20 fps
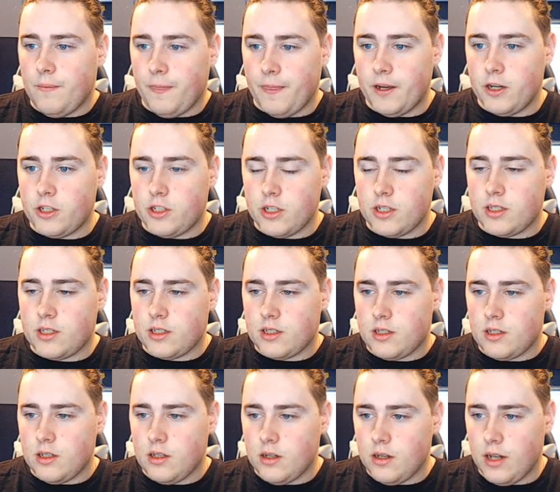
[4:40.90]
There's just
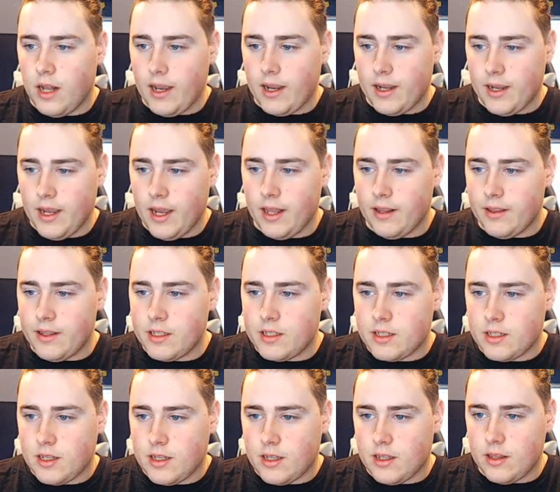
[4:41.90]
like, again,
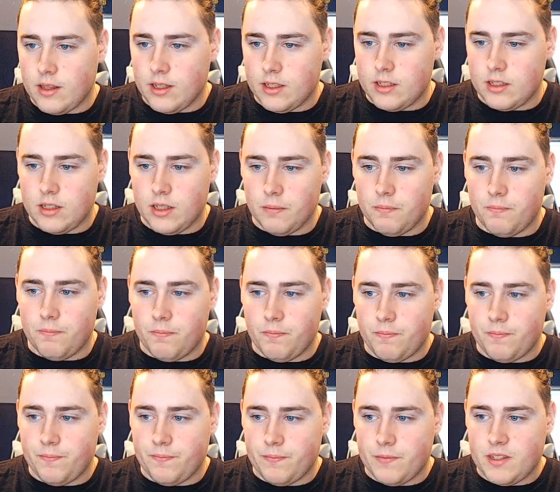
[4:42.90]
this is the
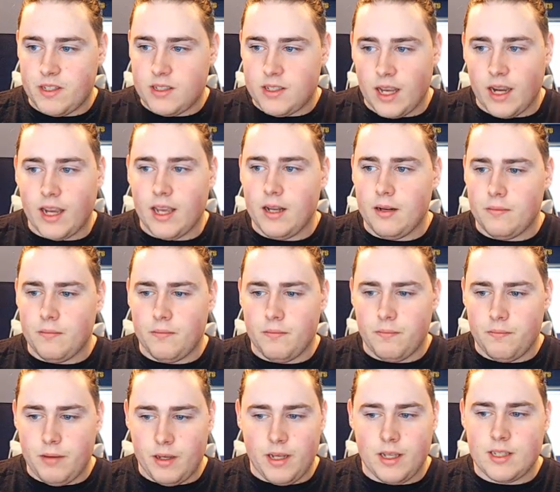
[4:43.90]
second
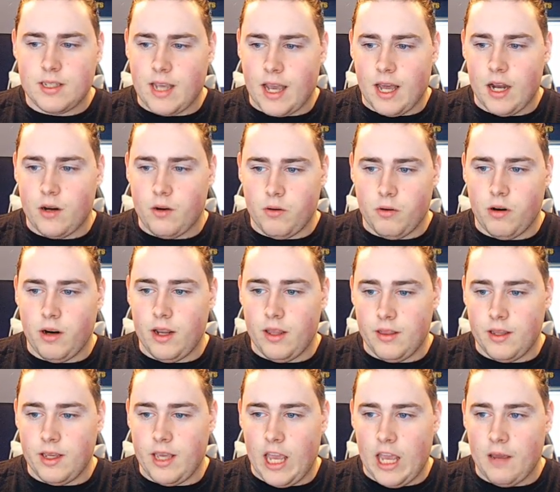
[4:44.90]
biggest category in
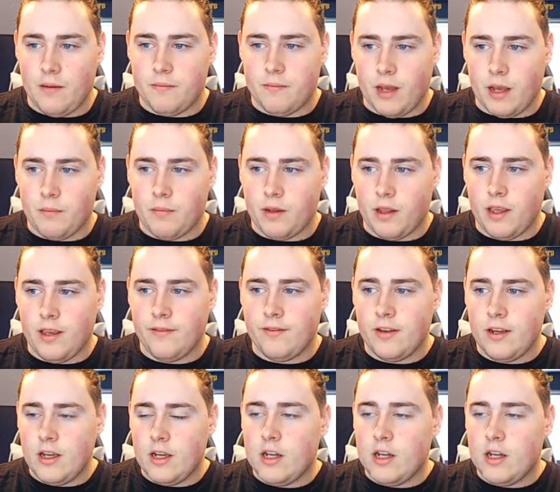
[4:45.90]
the game, I believe.